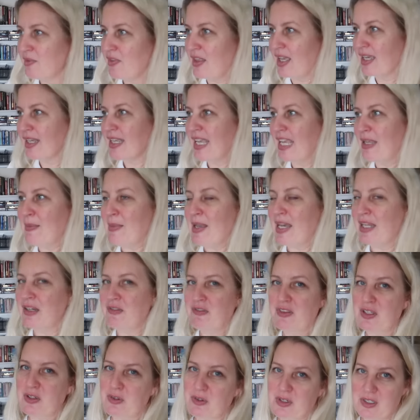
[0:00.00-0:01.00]
of that came out
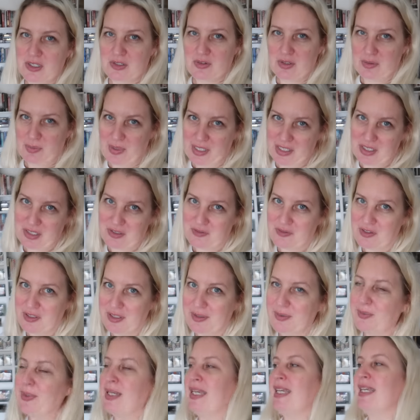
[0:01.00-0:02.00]
of the grocery budget for
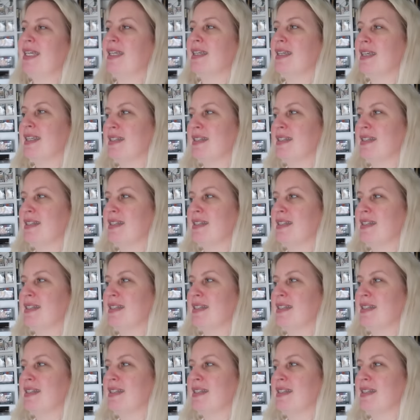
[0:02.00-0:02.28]
the week,